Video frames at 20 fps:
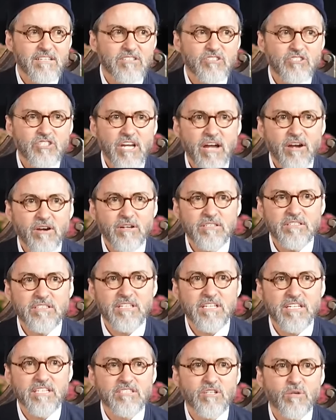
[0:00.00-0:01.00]

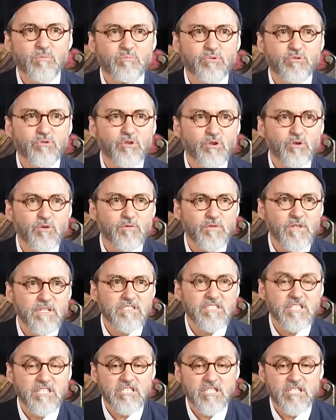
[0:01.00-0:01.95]
Charity is a proof. It's a